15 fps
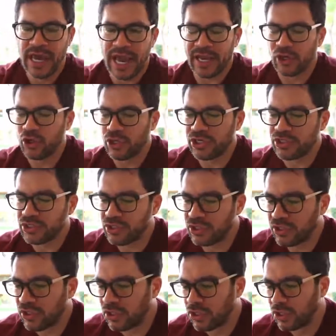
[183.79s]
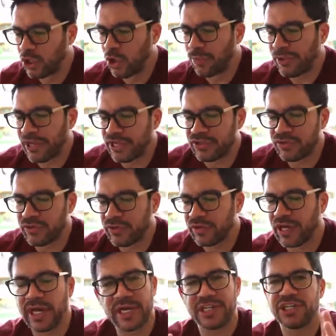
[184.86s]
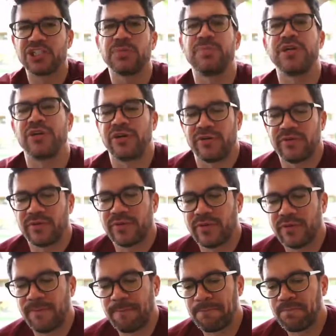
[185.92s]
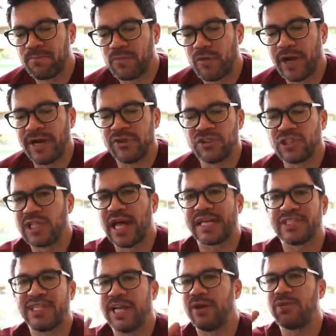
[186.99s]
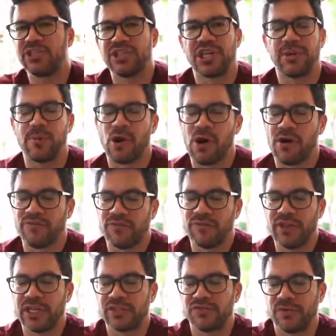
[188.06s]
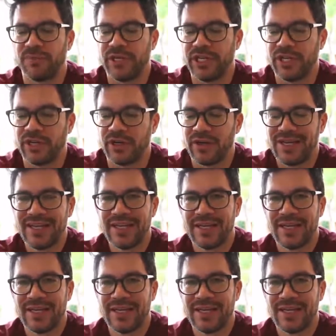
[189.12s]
And Chris Lopez kind of disappeared. All right, it was the last day. We sent him off. Thanks for being here.